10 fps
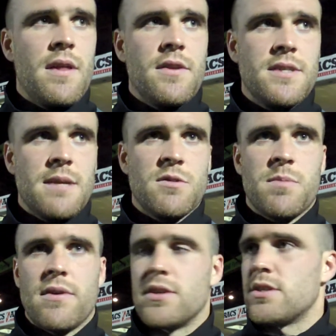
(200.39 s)
The team
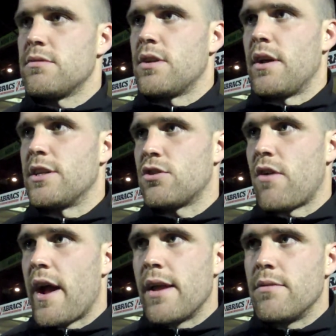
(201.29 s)
spirit's it's
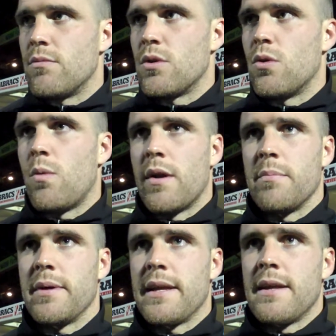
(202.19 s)
great. We all want
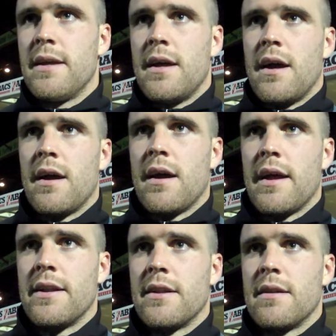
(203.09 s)
to be uh,
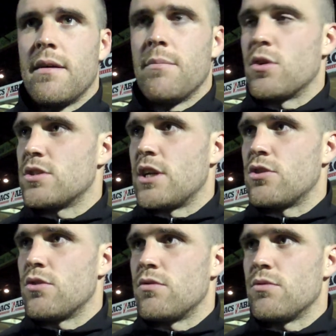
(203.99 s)
in and amongst
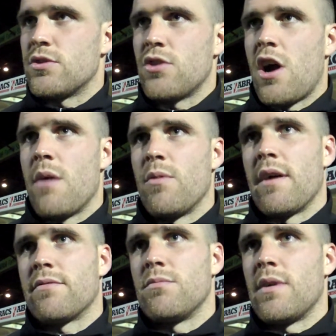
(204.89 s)
each other all the time. We
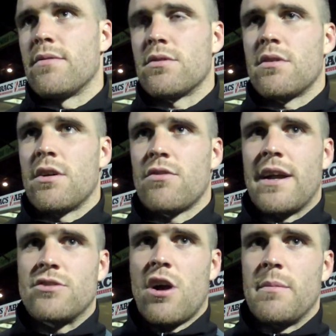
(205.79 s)
have we have a, a,
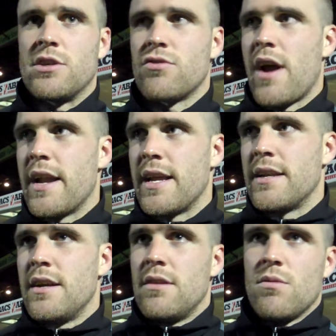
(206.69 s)
great time in training.
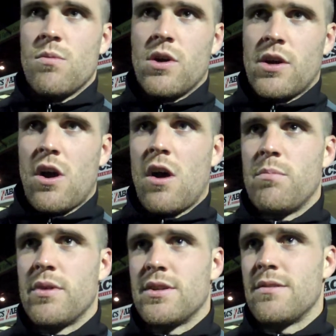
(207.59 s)
We work hard,
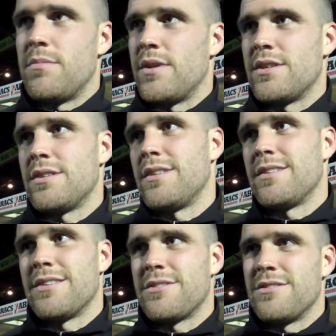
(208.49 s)
but it's but it's,
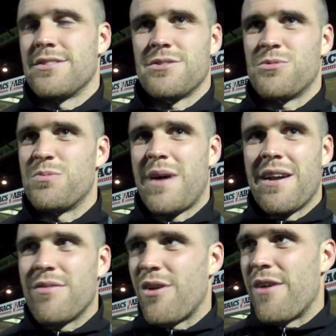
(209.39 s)
it's there's some good
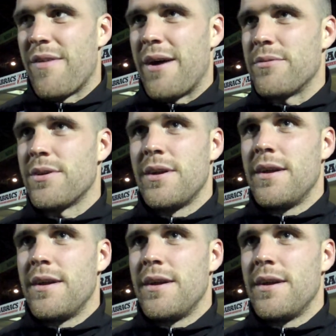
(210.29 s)
banter flying around.